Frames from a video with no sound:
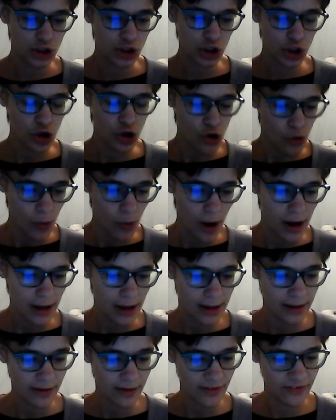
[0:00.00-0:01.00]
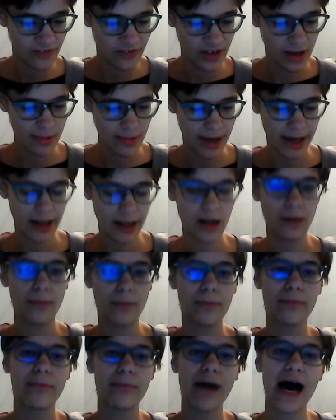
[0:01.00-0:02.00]
do female
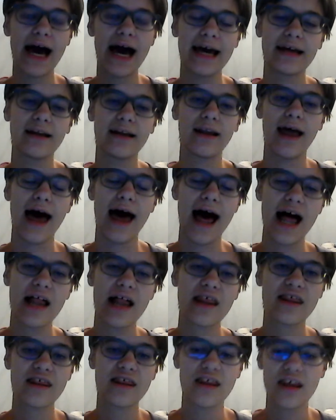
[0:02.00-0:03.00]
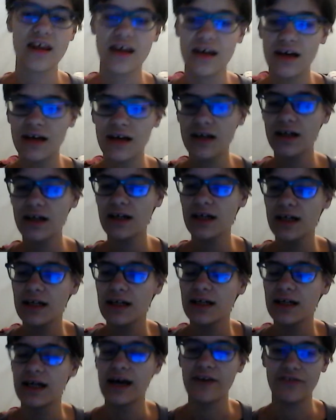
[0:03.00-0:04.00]
Byleth
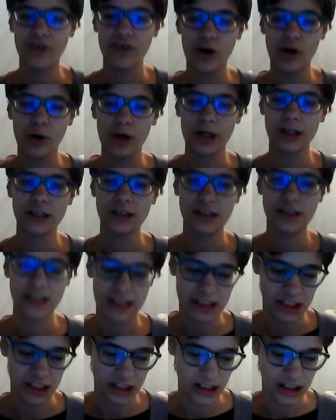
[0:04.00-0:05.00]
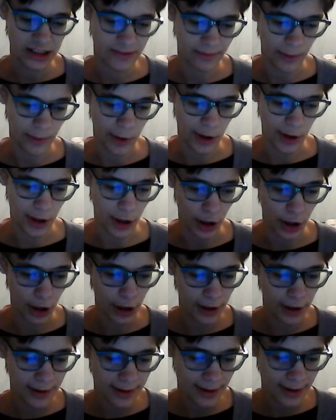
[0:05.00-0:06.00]
if no one auditions for her.
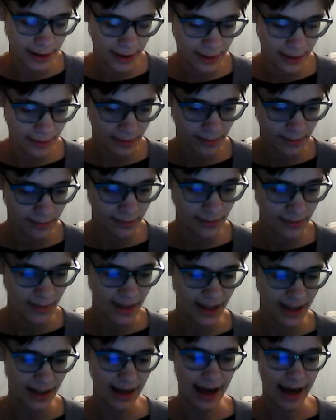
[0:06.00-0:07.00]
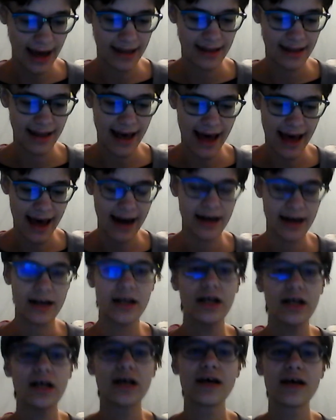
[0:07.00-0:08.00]
And then
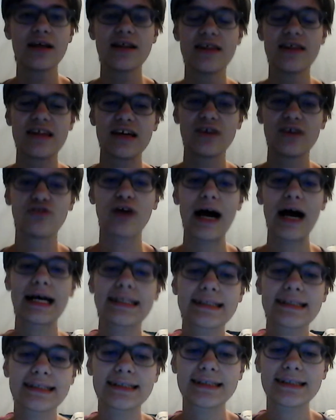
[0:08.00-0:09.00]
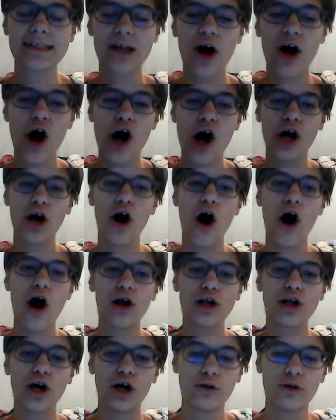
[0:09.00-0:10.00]
the rest are
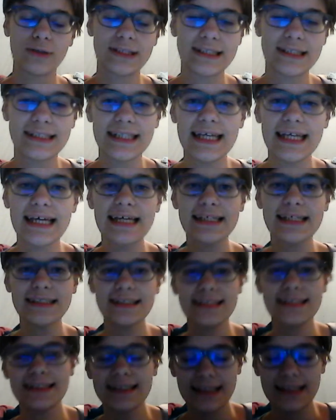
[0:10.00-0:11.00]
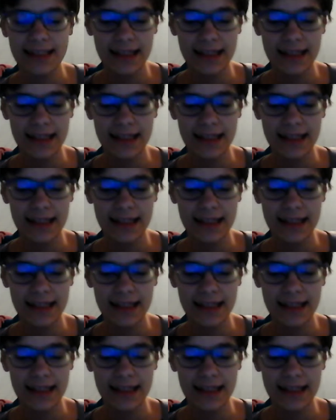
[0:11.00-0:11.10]
all OCs.